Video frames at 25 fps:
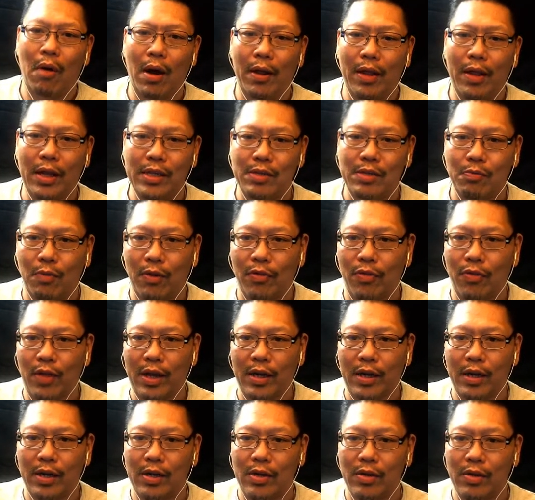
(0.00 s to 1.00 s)
that's one thing
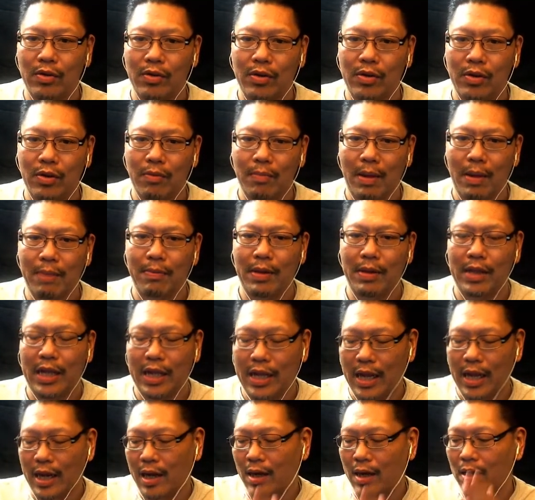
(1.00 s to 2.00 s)
to do too. Maybe they
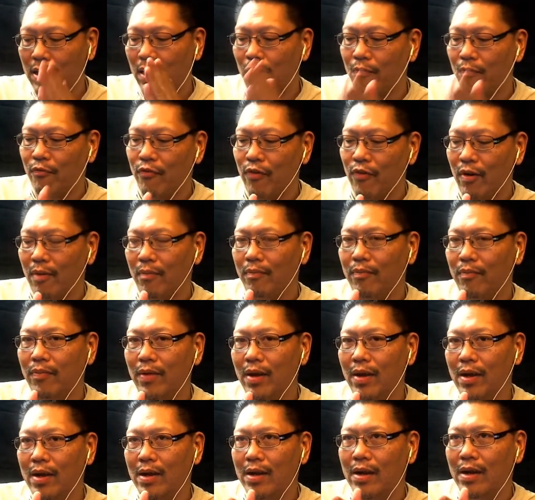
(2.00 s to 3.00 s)
take a clip from
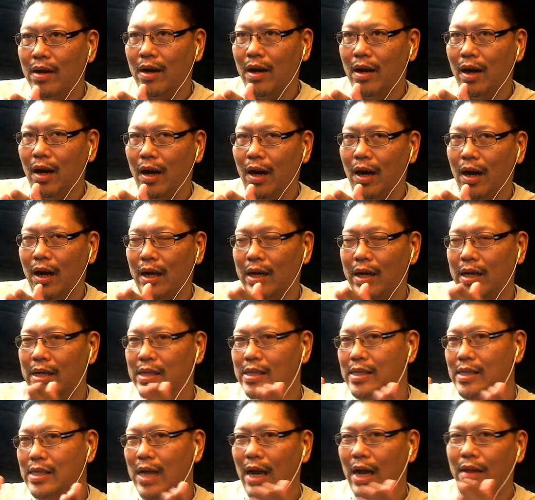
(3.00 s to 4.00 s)

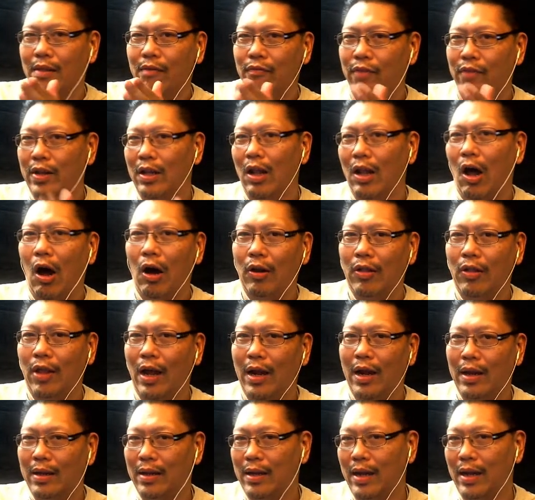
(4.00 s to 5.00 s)
inside the
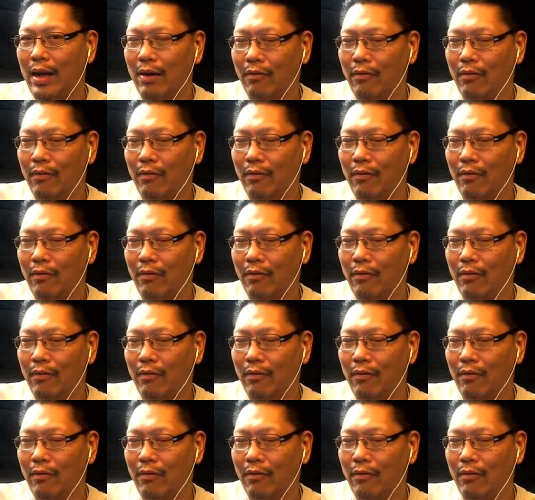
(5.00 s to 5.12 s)
vlog that